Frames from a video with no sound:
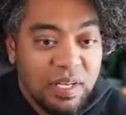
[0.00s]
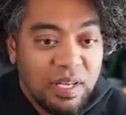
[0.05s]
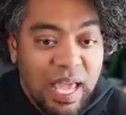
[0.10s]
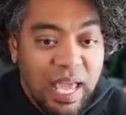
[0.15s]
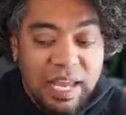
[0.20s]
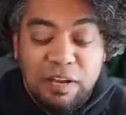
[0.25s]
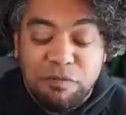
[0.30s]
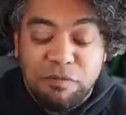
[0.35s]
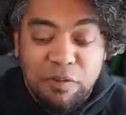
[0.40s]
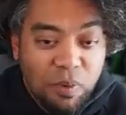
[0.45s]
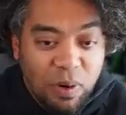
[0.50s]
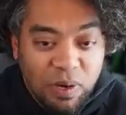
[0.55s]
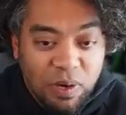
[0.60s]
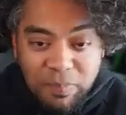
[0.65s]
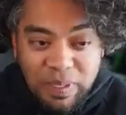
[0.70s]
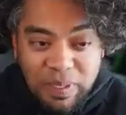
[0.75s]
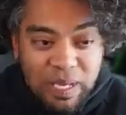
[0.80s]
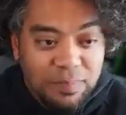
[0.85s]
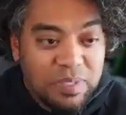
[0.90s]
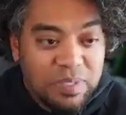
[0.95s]
And if you want to
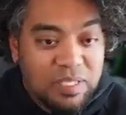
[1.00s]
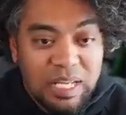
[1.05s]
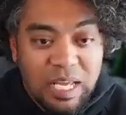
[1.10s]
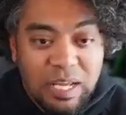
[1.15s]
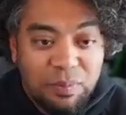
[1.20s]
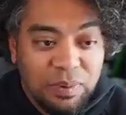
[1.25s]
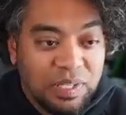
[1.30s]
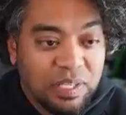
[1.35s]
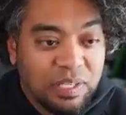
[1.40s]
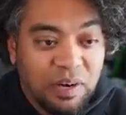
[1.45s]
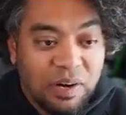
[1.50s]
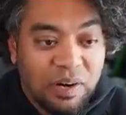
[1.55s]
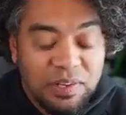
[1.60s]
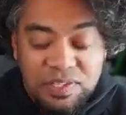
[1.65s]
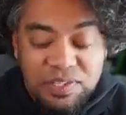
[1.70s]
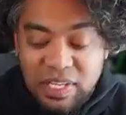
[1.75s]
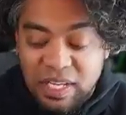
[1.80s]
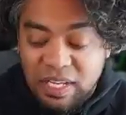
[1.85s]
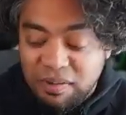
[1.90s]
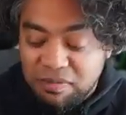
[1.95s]
be up to date with the current
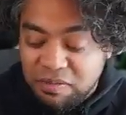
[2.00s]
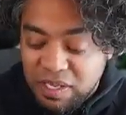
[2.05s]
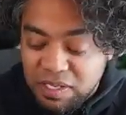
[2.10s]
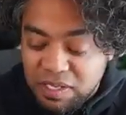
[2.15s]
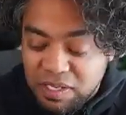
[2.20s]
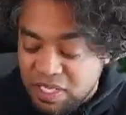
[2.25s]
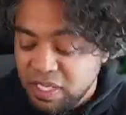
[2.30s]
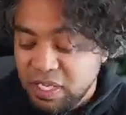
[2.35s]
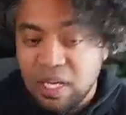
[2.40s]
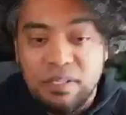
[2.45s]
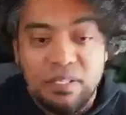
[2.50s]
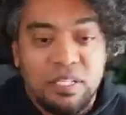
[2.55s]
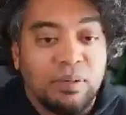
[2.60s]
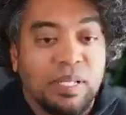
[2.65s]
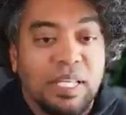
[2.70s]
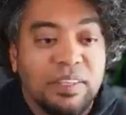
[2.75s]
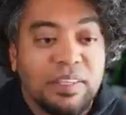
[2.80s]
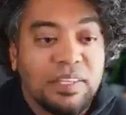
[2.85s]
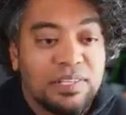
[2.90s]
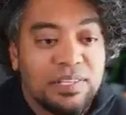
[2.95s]
state of things, here you go, do it
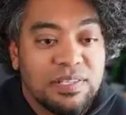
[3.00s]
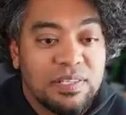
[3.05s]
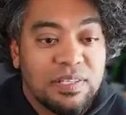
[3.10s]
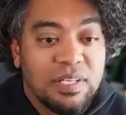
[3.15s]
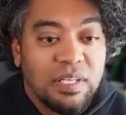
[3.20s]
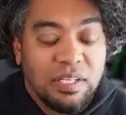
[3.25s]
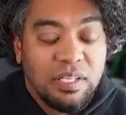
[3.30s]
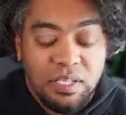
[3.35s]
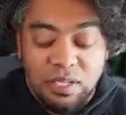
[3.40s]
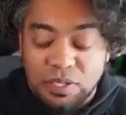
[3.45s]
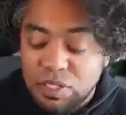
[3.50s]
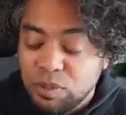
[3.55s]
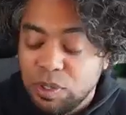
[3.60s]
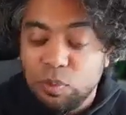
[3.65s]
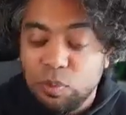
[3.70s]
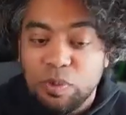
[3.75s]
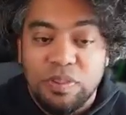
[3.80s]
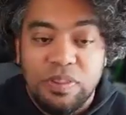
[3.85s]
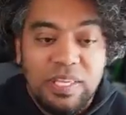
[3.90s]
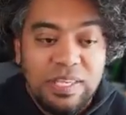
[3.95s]
like this, do
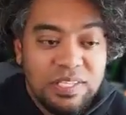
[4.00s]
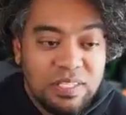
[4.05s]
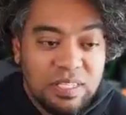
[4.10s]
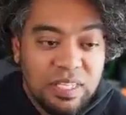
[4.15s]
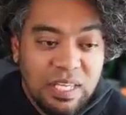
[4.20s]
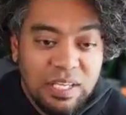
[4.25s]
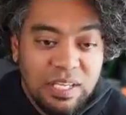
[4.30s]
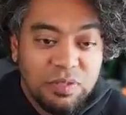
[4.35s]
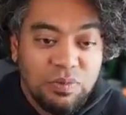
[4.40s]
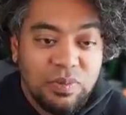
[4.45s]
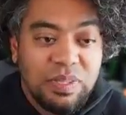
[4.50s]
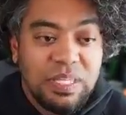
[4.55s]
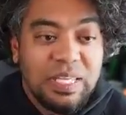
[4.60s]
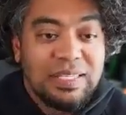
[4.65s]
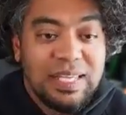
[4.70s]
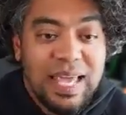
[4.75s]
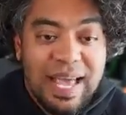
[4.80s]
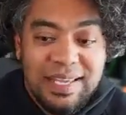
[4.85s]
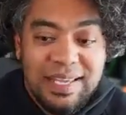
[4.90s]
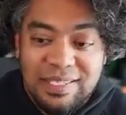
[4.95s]
it with these things, with
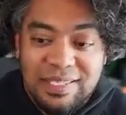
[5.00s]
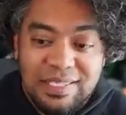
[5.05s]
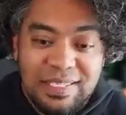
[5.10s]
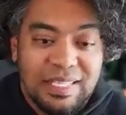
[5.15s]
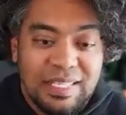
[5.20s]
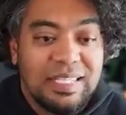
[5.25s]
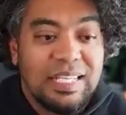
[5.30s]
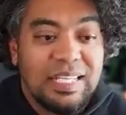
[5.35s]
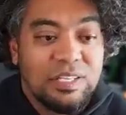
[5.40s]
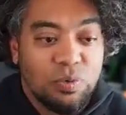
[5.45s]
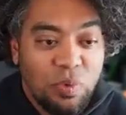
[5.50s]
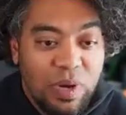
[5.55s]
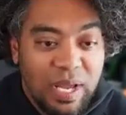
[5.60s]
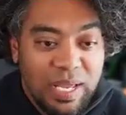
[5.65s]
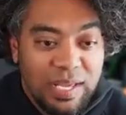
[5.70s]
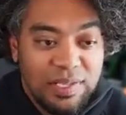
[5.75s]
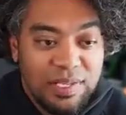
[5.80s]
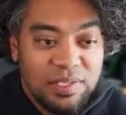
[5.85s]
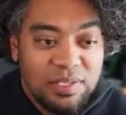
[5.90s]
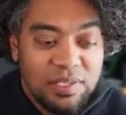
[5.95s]
these assets in these
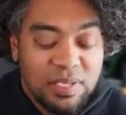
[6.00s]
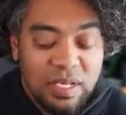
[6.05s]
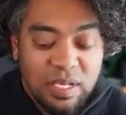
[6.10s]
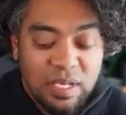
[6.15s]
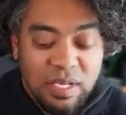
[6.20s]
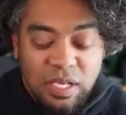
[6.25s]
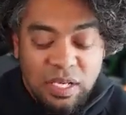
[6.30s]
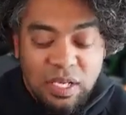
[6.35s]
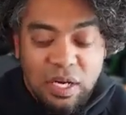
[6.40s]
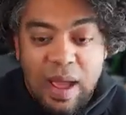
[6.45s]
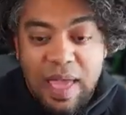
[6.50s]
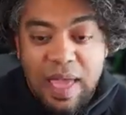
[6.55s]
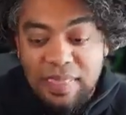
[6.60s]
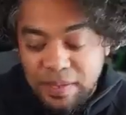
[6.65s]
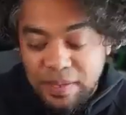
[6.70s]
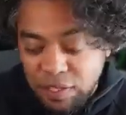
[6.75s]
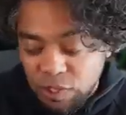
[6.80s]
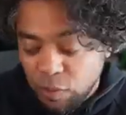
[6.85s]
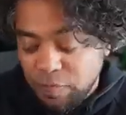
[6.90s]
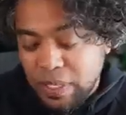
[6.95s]
ways, and
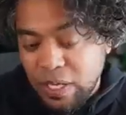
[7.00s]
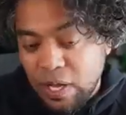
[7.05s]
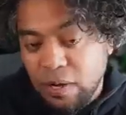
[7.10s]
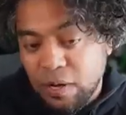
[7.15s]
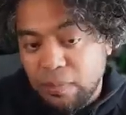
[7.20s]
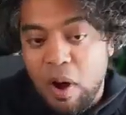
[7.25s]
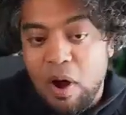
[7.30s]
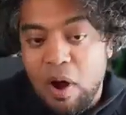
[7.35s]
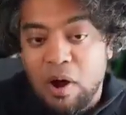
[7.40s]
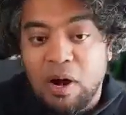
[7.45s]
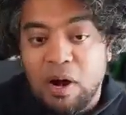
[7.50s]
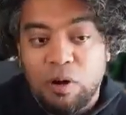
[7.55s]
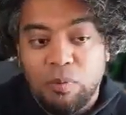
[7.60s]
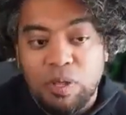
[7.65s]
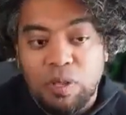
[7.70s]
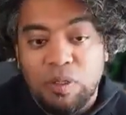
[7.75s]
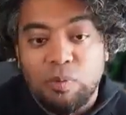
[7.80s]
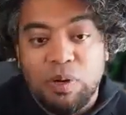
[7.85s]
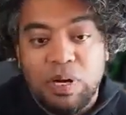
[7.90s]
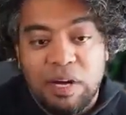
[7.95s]
then you'll be on par
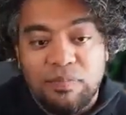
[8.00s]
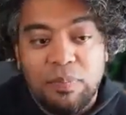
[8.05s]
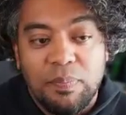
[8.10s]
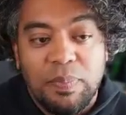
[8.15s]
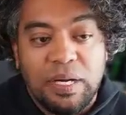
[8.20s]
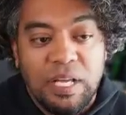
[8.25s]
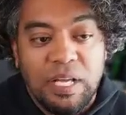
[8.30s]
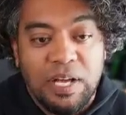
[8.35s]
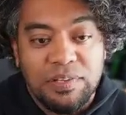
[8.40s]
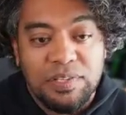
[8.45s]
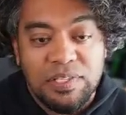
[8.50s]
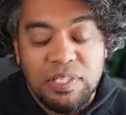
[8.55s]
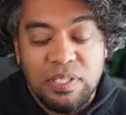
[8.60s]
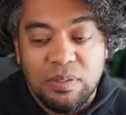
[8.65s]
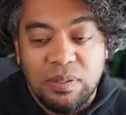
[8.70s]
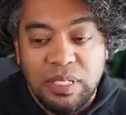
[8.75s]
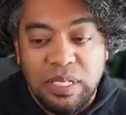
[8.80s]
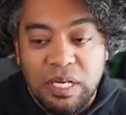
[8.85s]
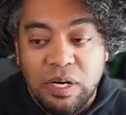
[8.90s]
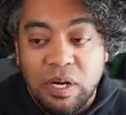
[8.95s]
with what everybody else is
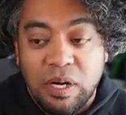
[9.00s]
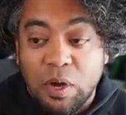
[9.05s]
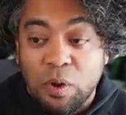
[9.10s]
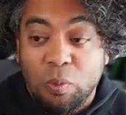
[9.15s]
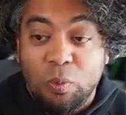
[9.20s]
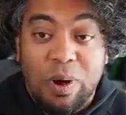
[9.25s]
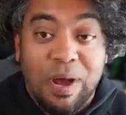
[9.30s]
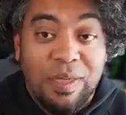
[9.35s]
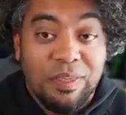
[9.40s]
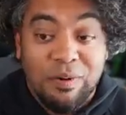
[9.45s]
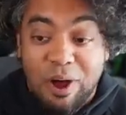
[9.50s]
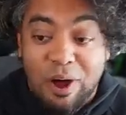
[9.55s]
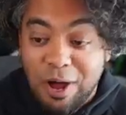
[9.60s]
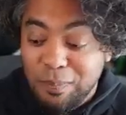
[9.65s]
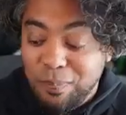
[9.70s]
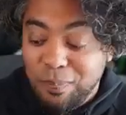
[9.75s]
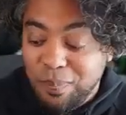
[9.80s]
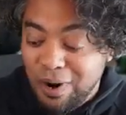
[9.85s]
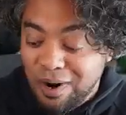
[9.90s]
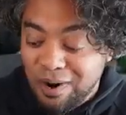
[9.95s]
doing here. Whether
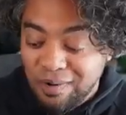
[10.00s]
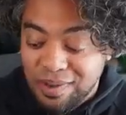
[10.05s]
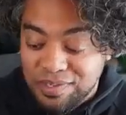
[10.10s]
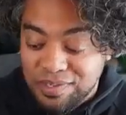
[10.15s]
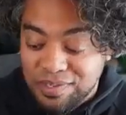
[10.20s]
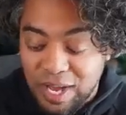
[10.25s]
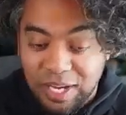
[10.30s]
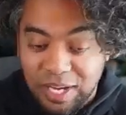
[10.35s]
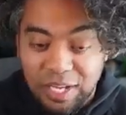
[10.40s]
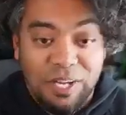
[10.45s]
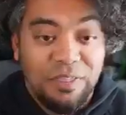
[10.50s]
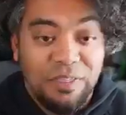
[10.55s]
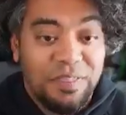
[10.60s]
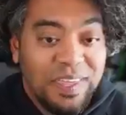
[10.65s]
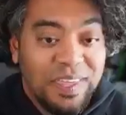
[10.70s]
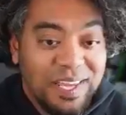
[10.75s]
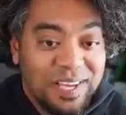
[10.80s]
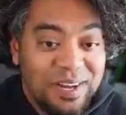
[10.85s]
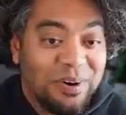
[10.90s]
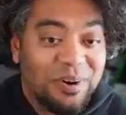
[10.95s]
on par is a good
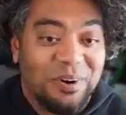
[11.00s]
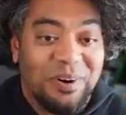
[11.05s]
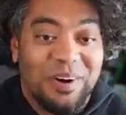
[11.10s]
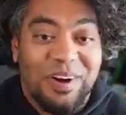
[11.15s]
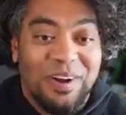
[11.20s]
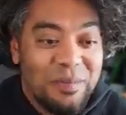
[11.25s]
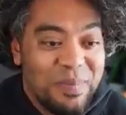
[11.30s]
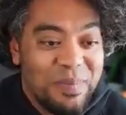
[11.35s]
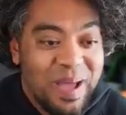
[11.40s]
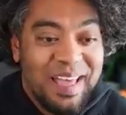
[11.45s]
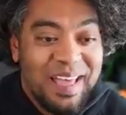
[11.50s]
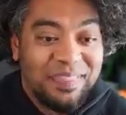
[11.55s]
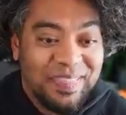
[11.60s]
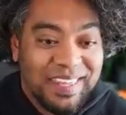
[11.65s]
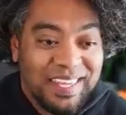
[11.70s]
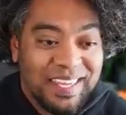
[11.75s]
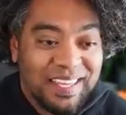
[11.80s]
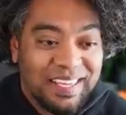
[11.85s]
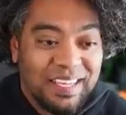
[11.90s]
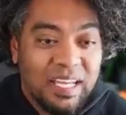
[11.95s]
thing or a bad
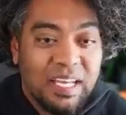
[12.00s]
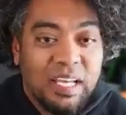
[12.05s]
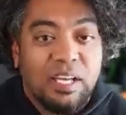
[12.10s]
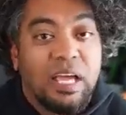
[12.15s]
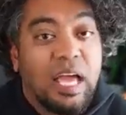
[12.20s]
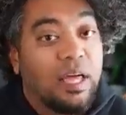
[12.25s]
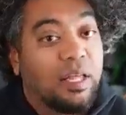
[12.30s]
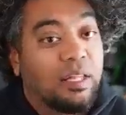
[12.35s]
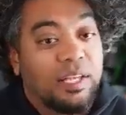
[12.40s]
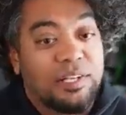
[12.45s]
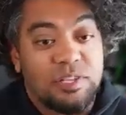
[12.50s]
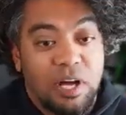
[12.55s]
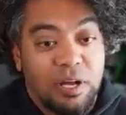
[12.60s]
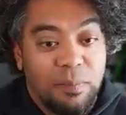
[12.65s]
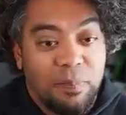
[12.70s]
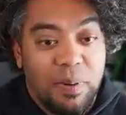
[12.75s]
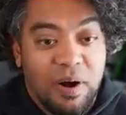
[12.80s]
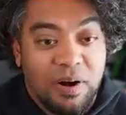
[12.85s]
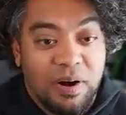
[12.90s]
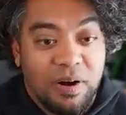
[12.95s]
thing, at least on
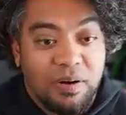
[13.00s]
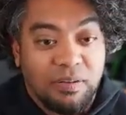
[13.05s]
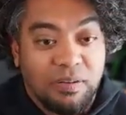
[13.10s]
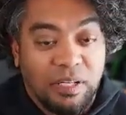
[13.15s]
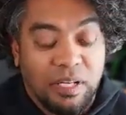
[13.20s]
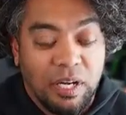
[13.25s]
par,